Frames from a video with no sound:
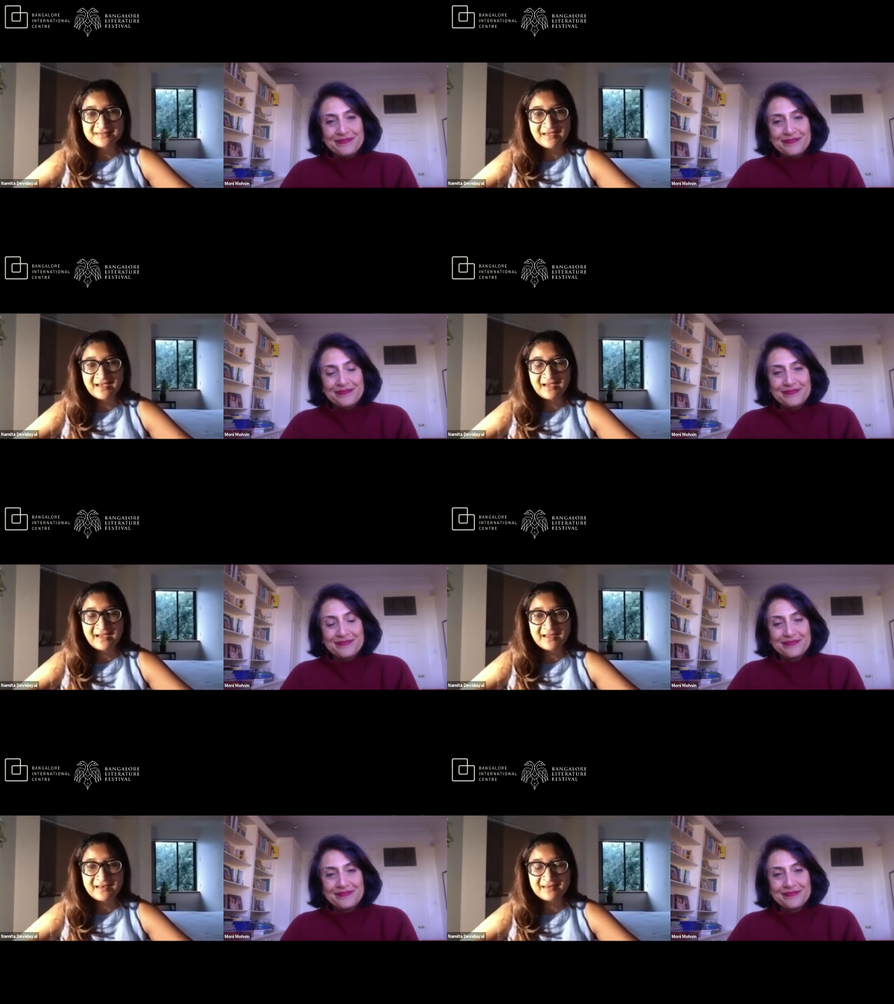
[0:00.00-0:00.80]

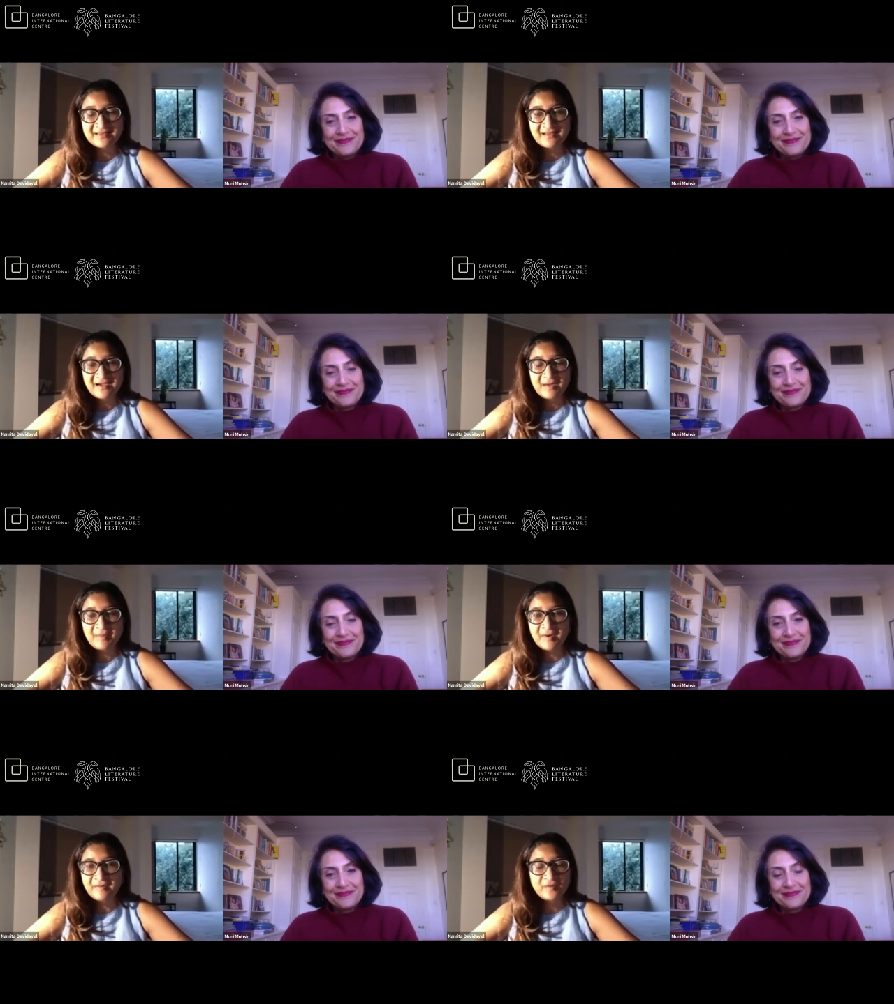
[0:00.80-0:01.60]
Speaker 1: and above
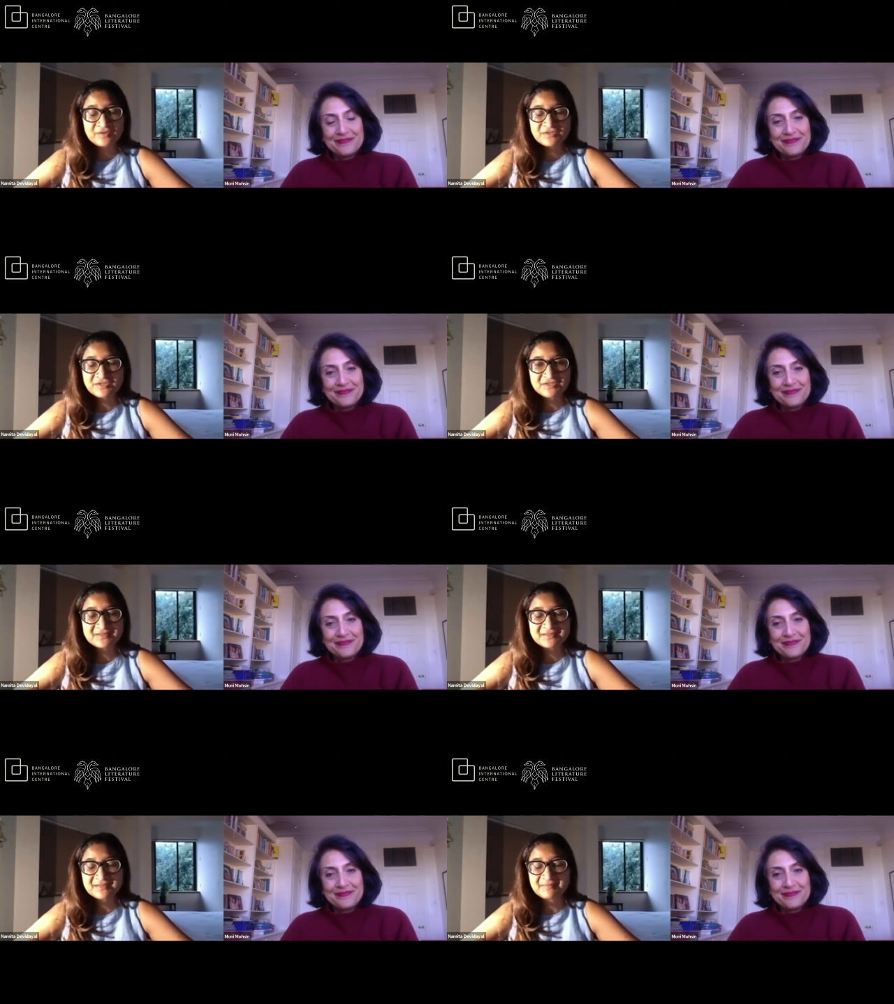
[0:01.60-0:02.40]
all, she just
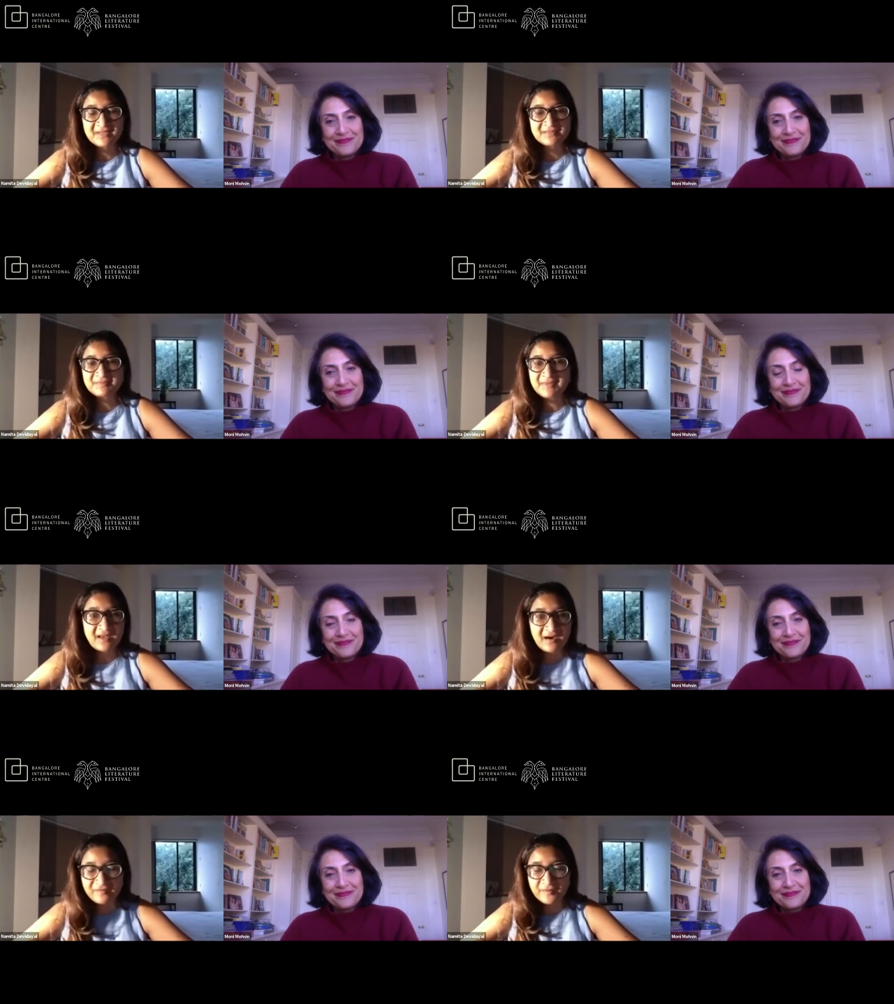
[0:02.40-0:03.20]
makes me laugh
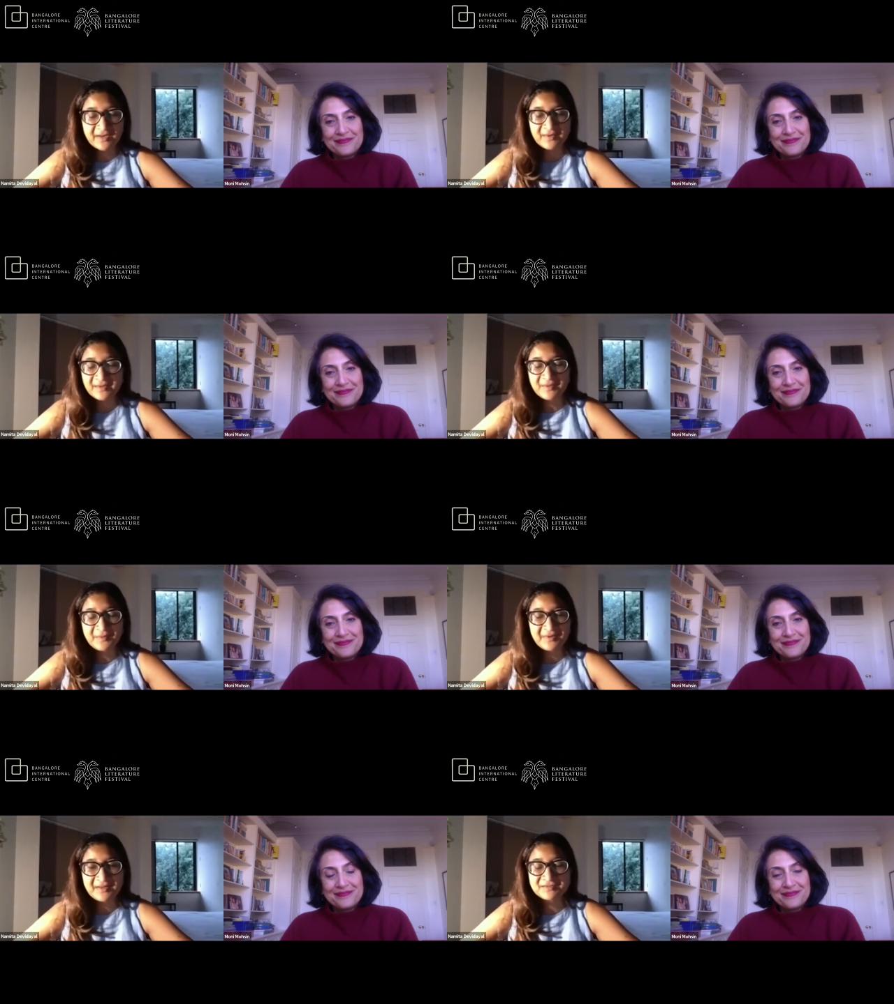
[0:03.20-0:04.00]
when I when I
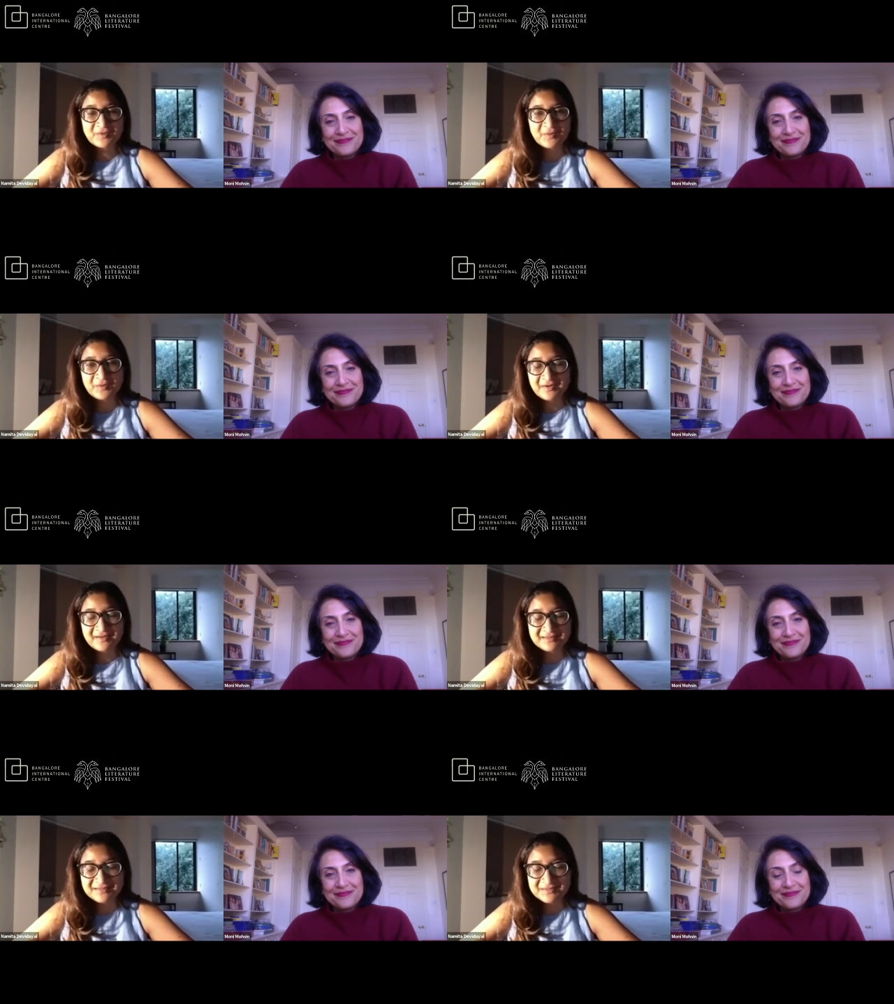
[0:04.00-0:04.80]
scroll her
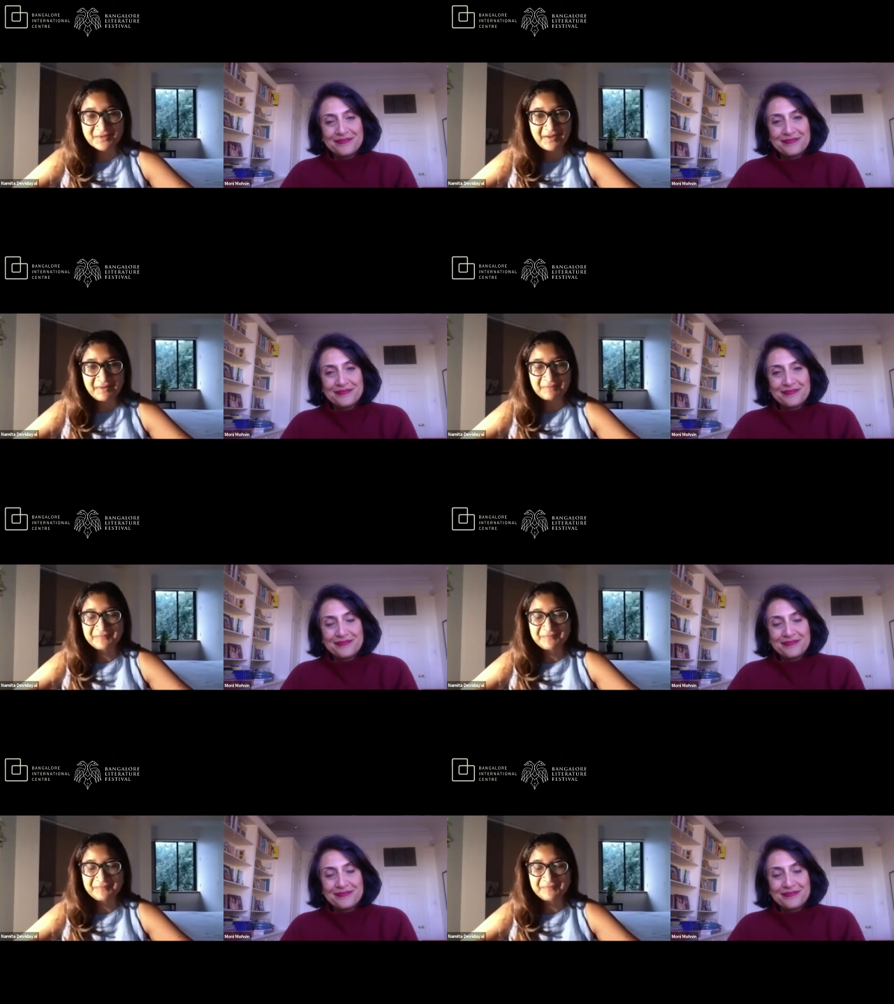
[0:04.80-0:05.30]
Instagram.